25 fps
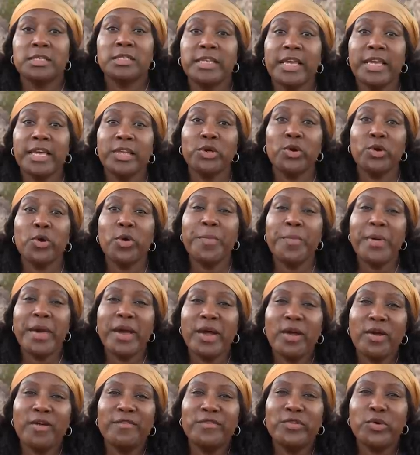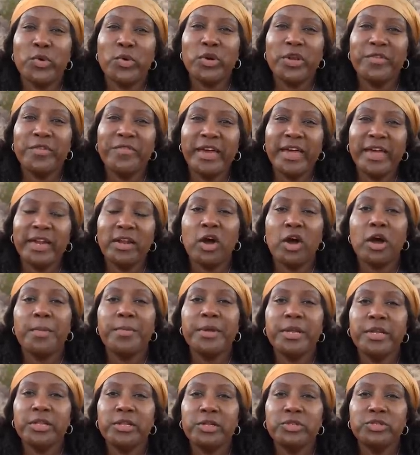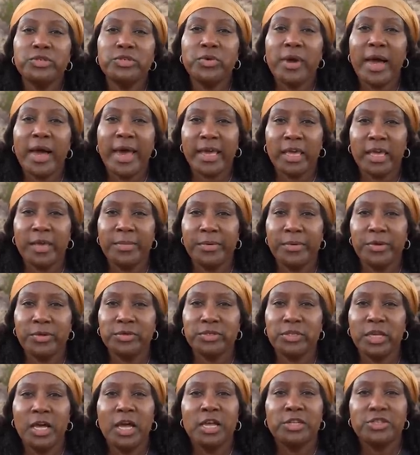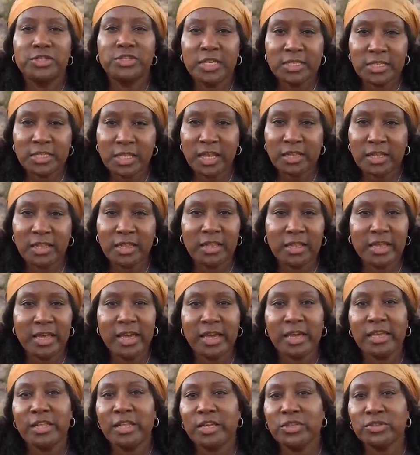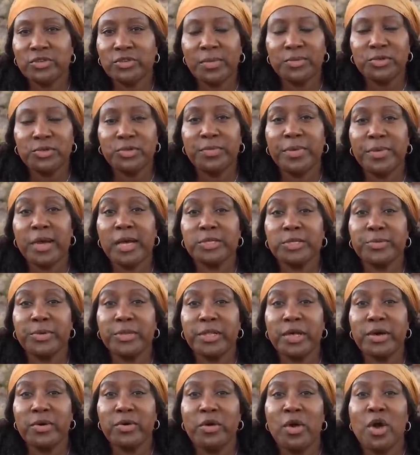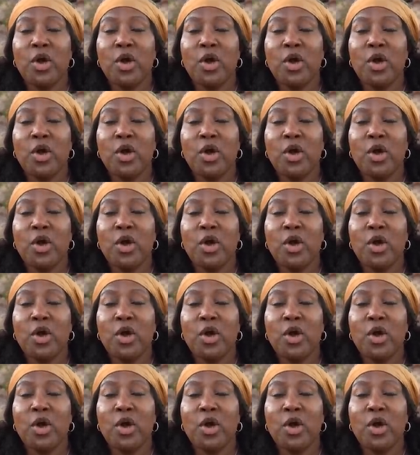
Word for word: To get your pair of Nortiv 8 Armadillo 2 hiking boots, just click the link in the description box below.